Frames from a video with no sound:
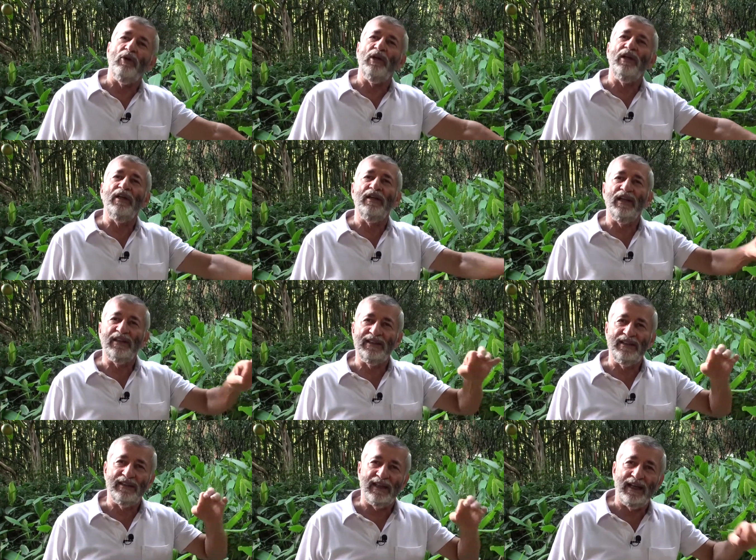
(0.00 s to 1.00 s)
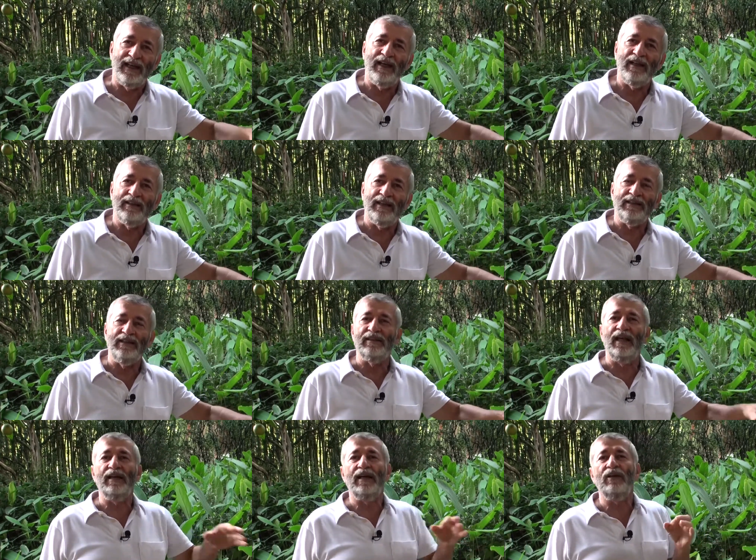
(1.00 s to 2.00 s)
like a bomb, and
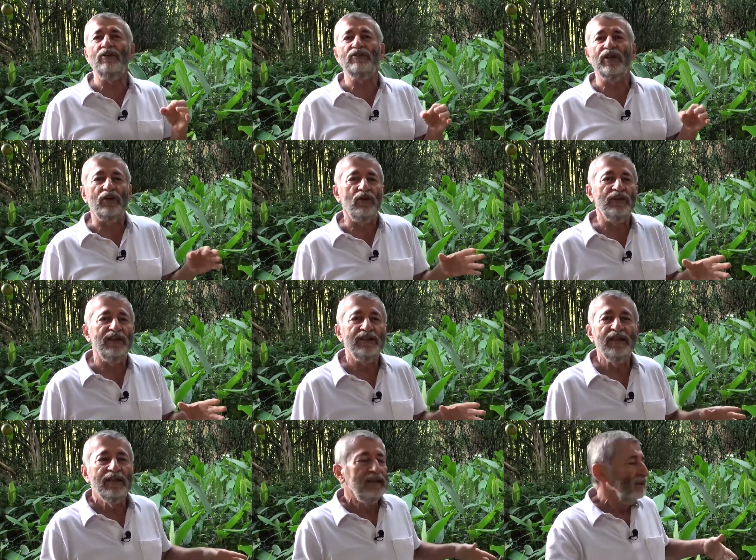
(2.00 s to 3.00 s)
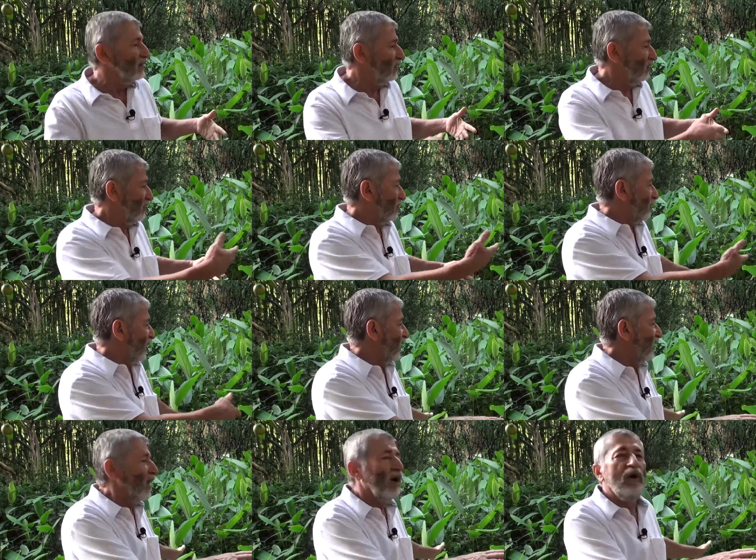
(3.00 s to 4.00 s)
disintegrates the clods of earth, but it
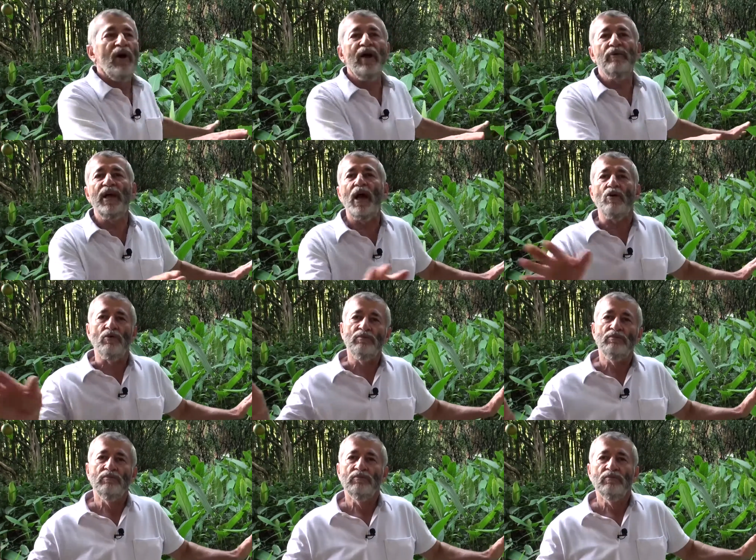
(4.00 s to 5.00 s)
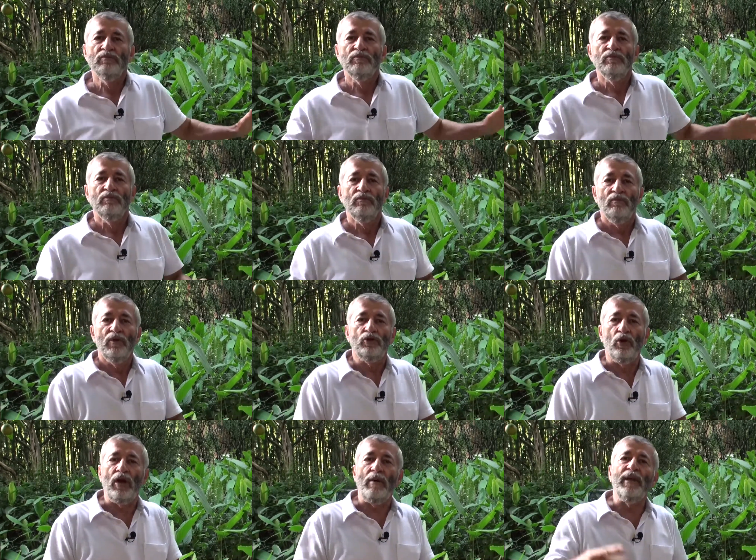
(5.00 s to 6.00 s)
only hits the Bijao leaf.
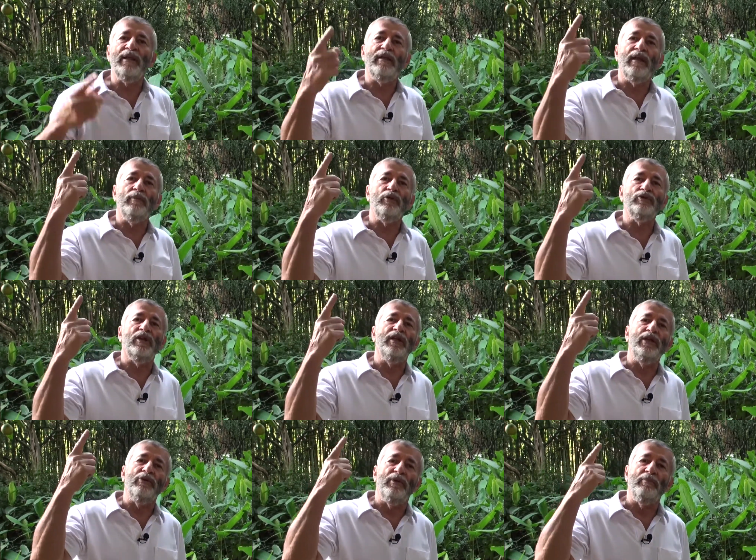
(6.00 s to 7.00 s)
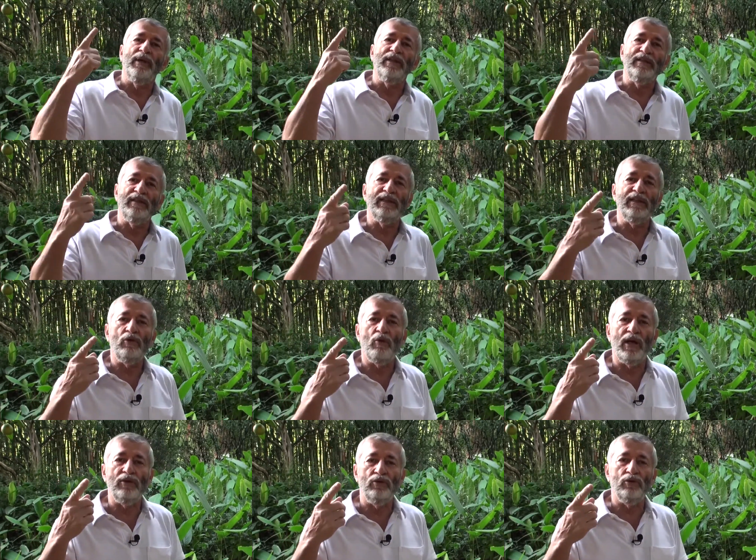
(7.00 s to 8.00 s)
We have had in
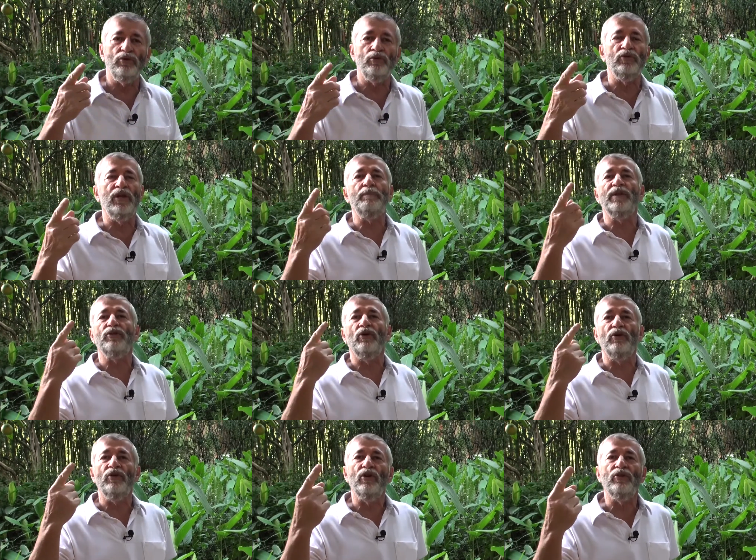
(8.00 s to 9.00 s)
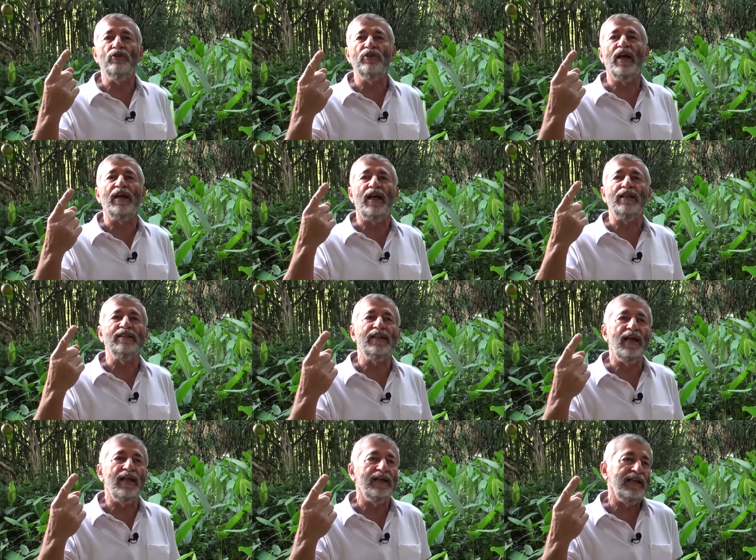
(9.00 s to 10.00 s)
25 years an episode of a hailstorm
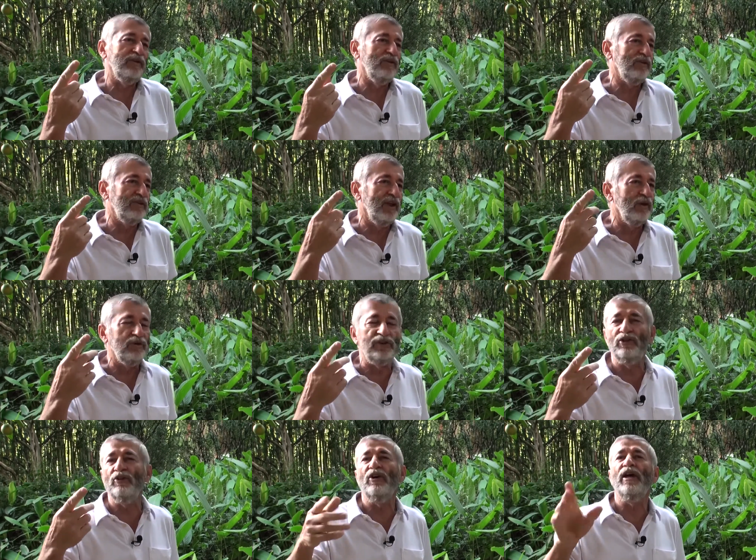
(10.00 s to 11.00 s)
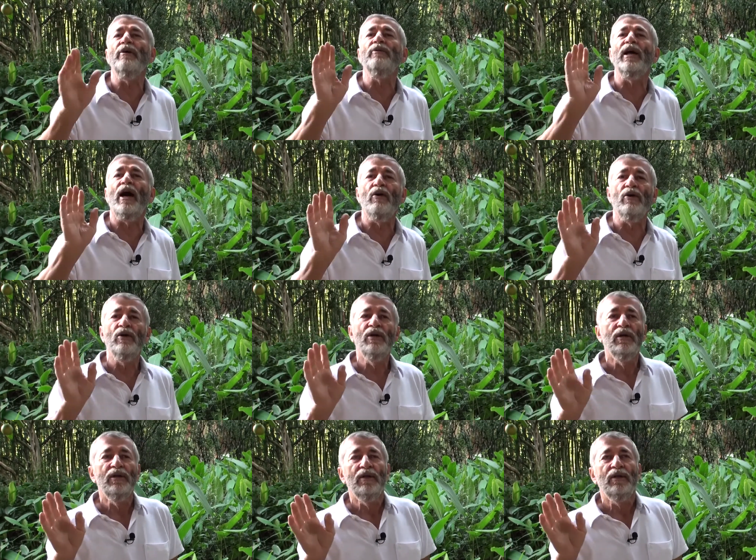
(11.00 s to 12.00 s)
that left us without a Bijao leaf.